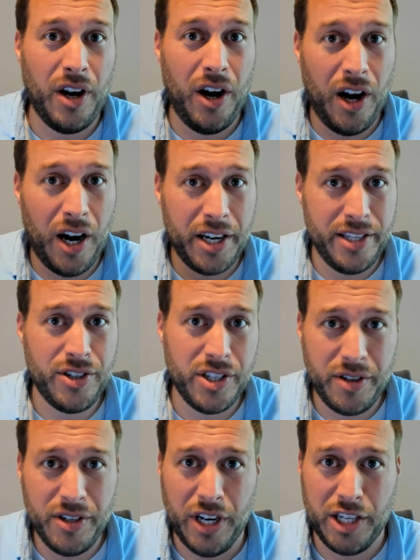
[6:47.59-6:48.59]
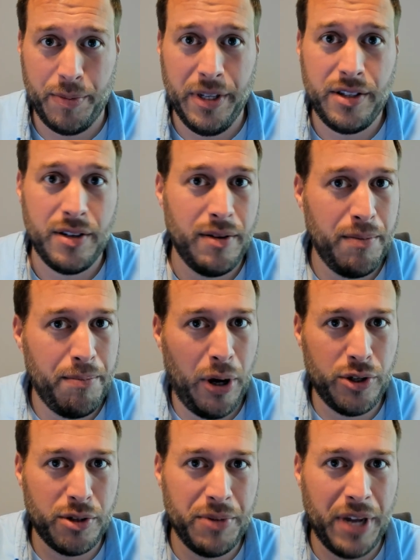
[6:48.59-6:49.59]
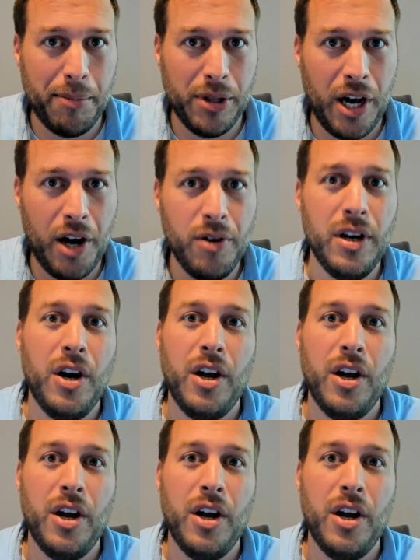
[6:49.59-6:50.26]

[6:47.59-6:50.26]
on engineering judgments, post them down below.